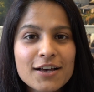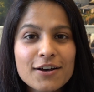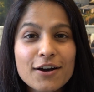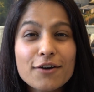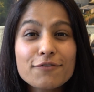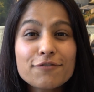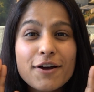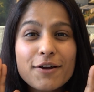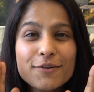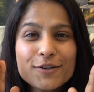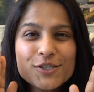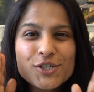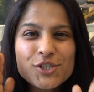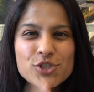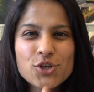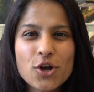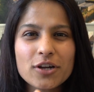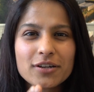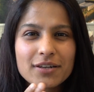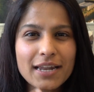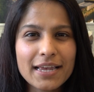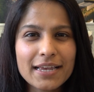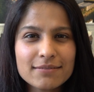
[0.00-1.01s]
A very
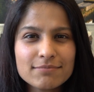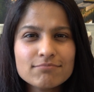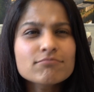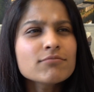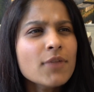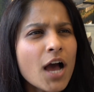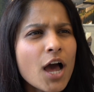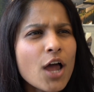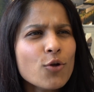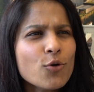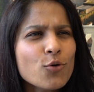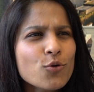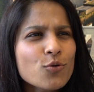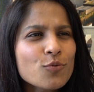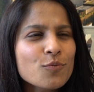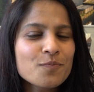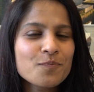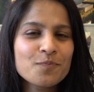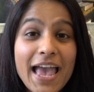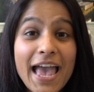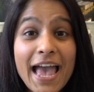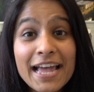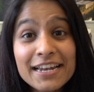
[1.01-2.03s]
short like hello.
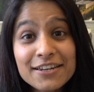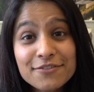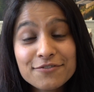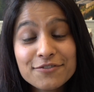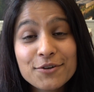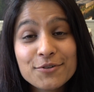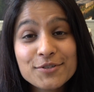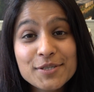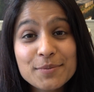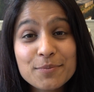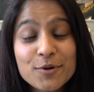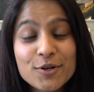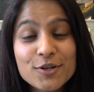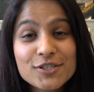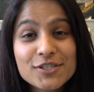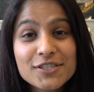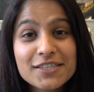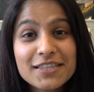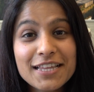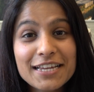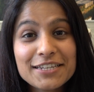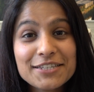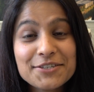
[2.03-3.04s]
And if there is a
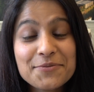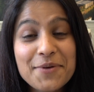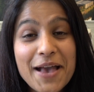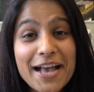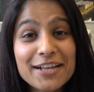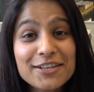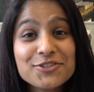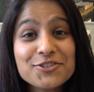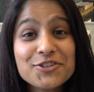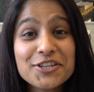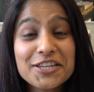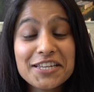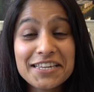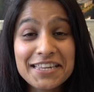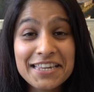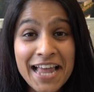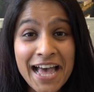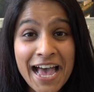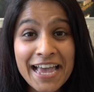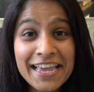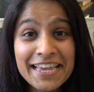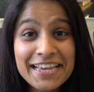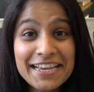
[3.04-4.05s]
person that you actually
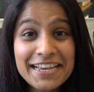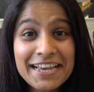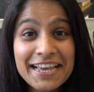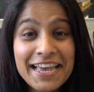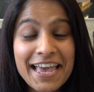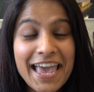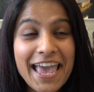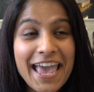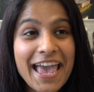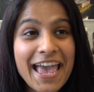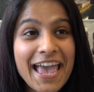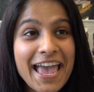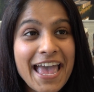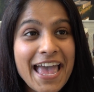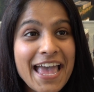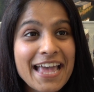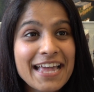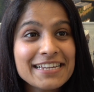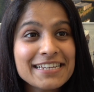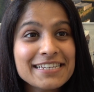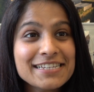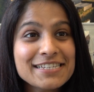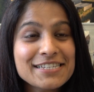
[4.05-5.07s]
like
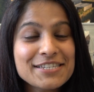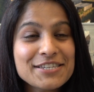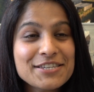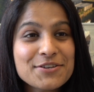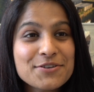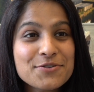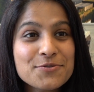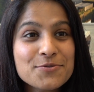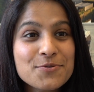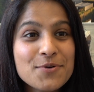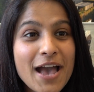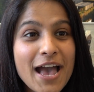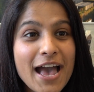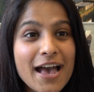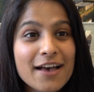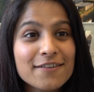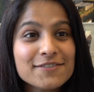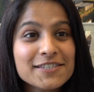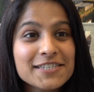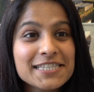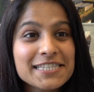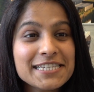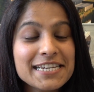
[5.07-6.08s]
and you have
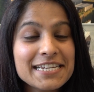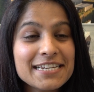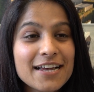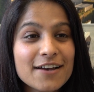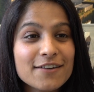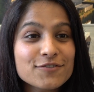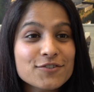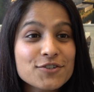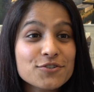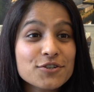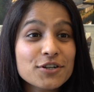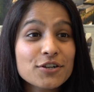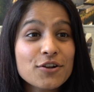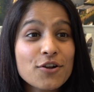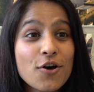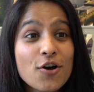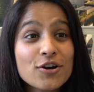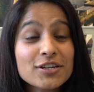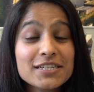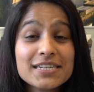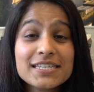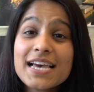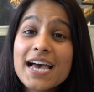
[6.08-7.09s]
seen after a
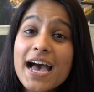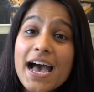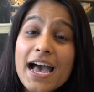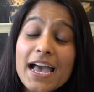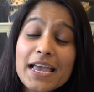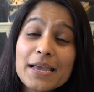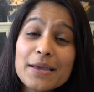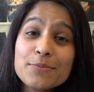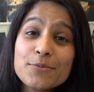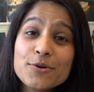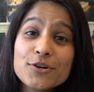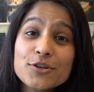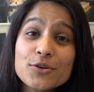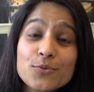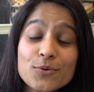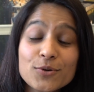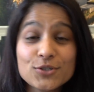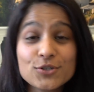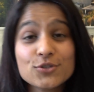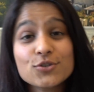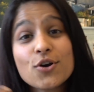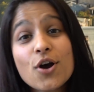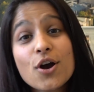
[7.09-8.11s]
long time or you
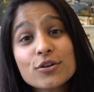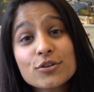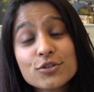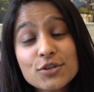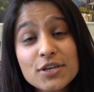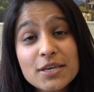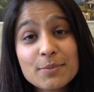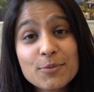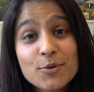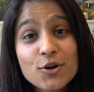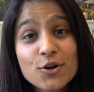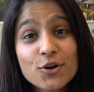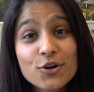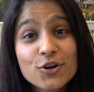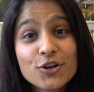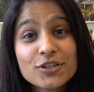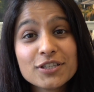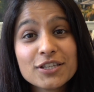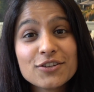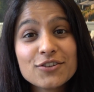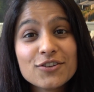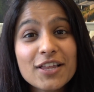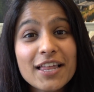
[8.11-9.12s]
want to talk to him or her,
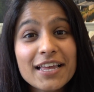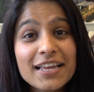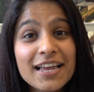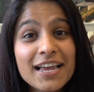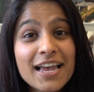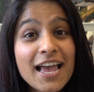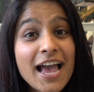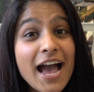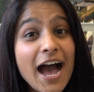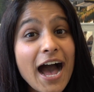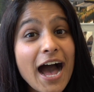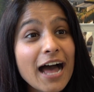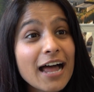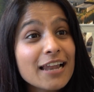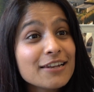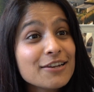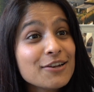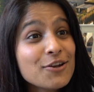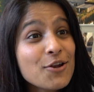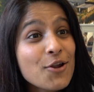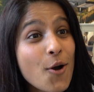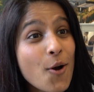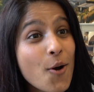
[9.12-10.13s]
then you're like
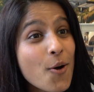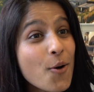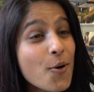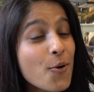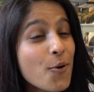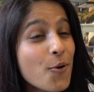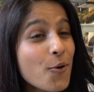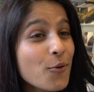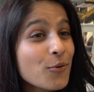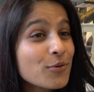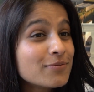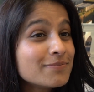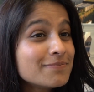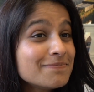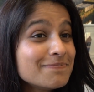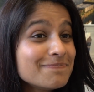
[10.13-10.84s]
hello,